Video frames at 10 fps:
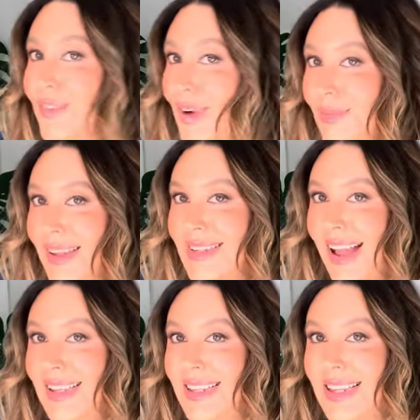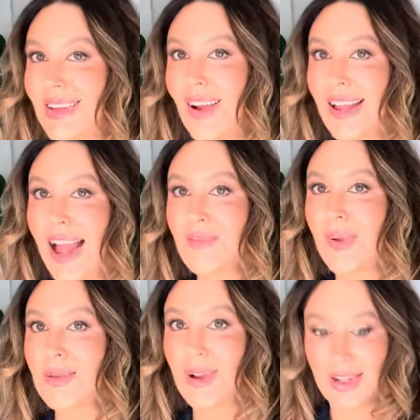got my tag here. I have
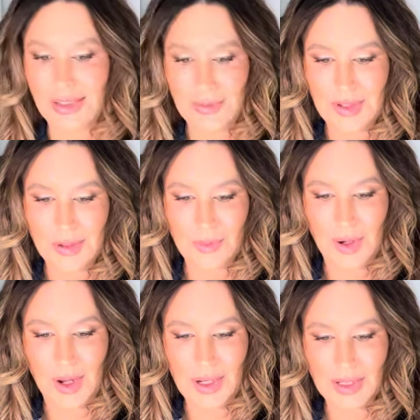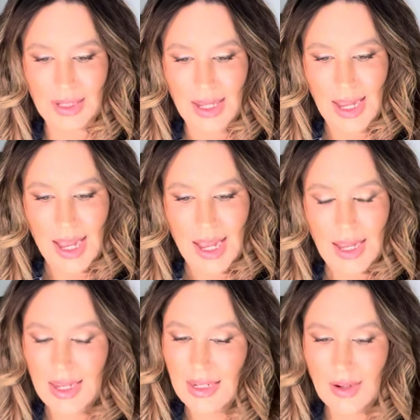been wearing them to work,
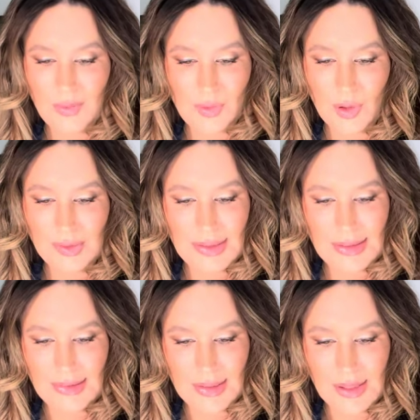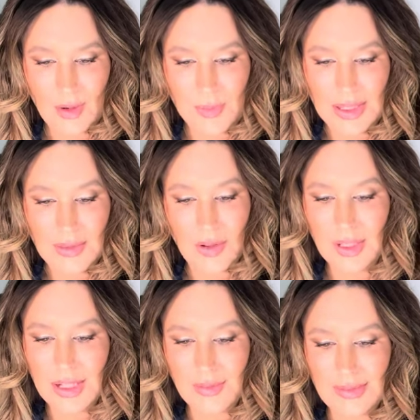and of course it doesn't tell me. All I
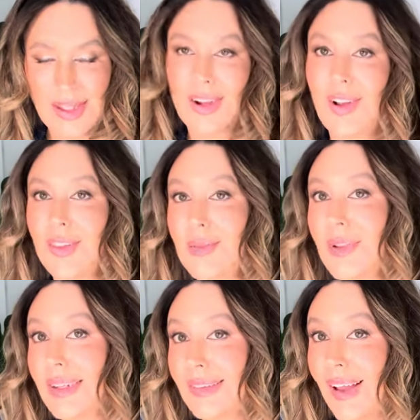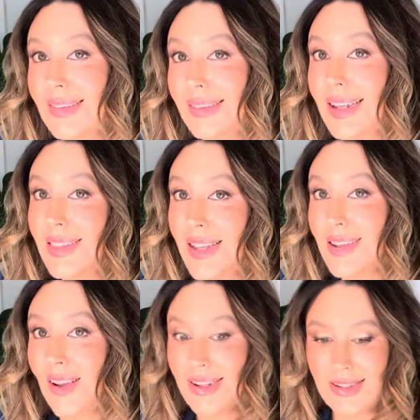know is I've got them in a size 10 and
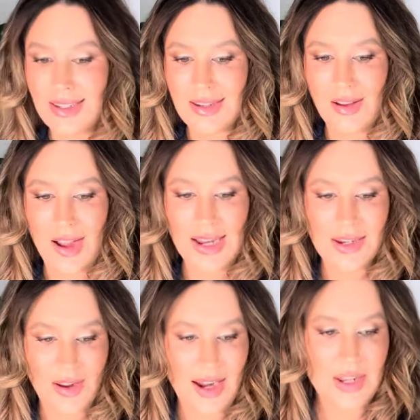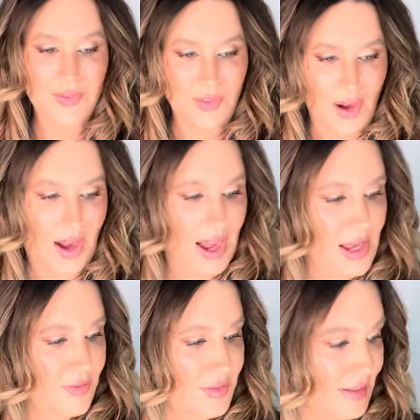they're
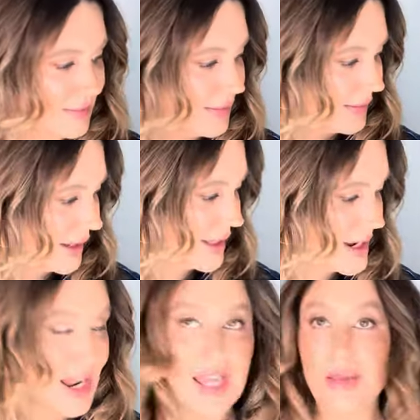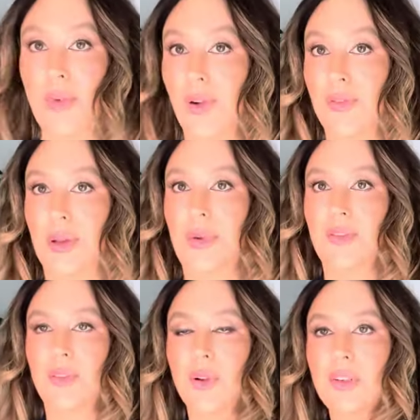$99.95. Doesn't say the name of them,
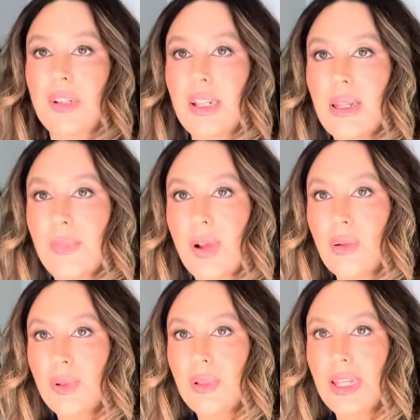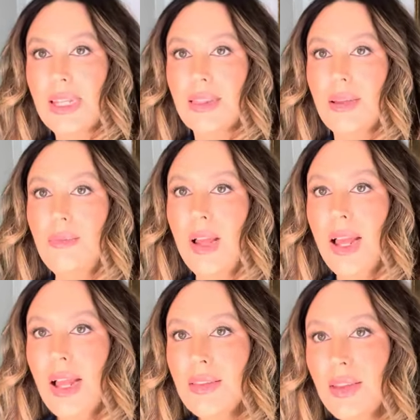unfortunately, but I will link them.
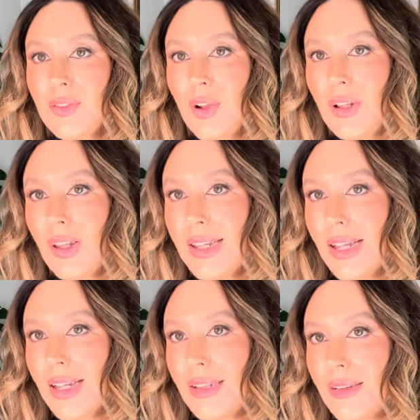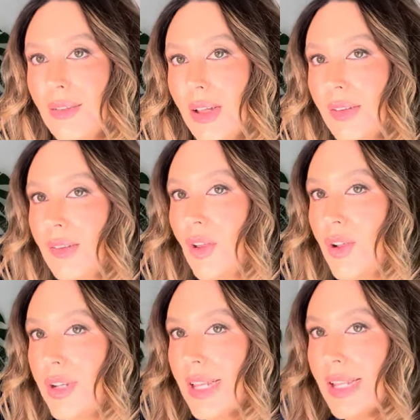They've got like a
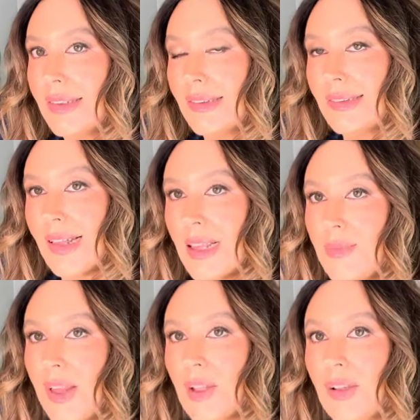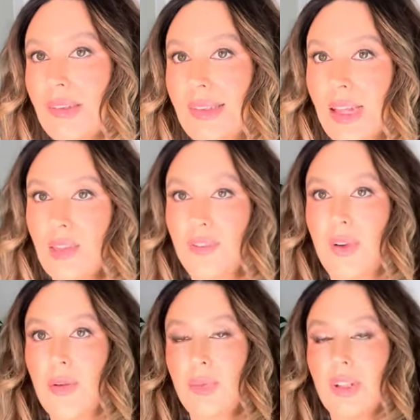sewn in seam that goes down the
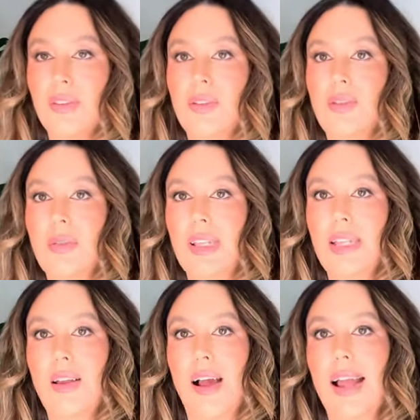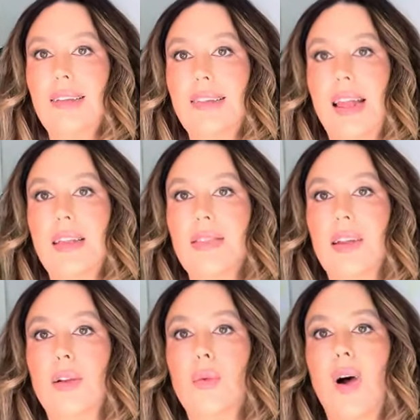front, which looks really nice, and they're
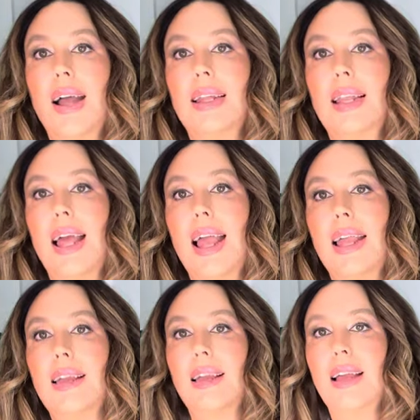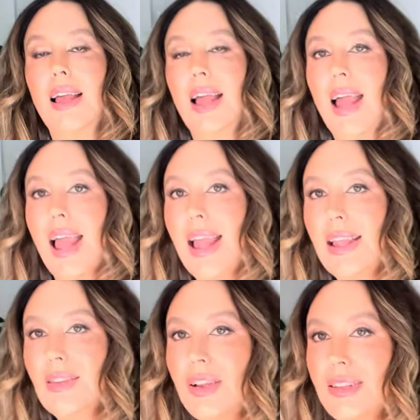a wide leg.
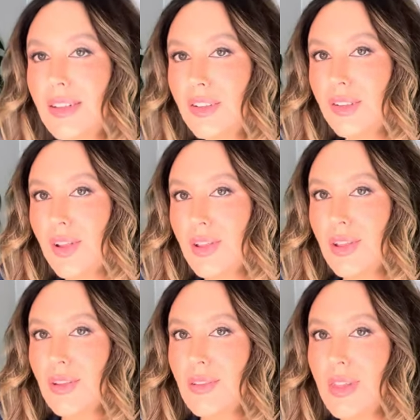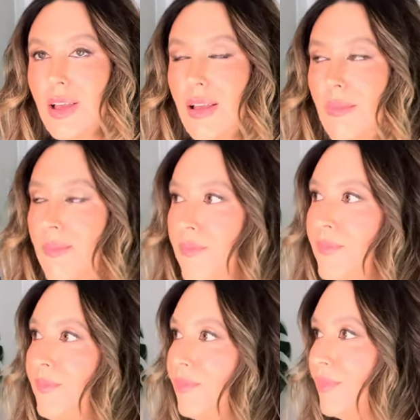And I did show you
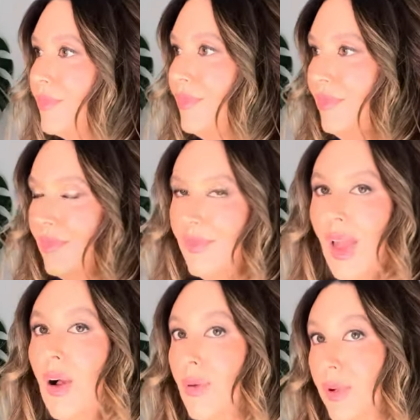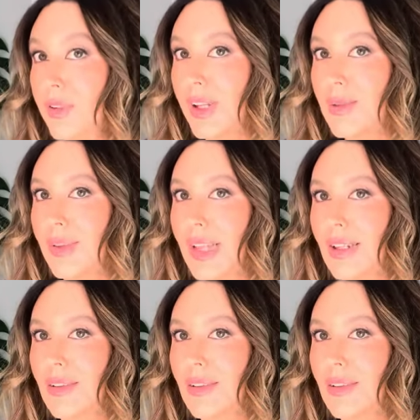them. I will show you what they look